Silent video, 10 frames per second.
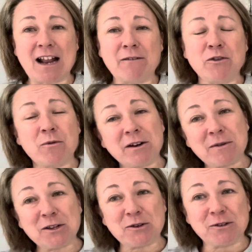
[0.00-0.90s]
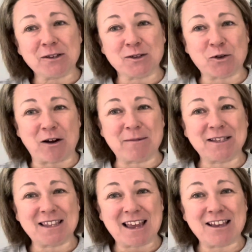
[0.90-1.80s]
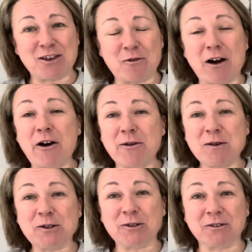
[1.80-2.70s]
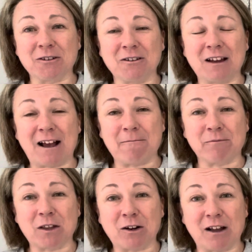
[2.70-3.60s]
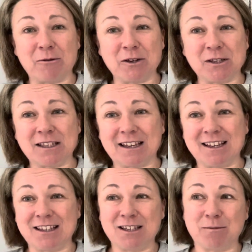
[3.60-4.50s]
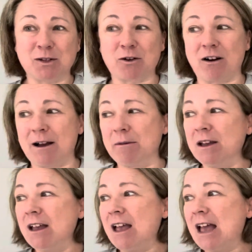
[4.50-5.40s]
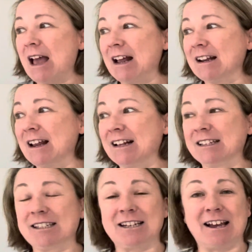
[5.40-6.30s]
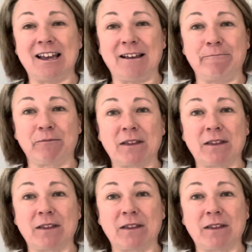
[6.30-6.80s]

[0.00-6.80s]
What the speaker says: And if you're one of my new subscribers, thank you. I hope you do like what you see and subscribe and stay.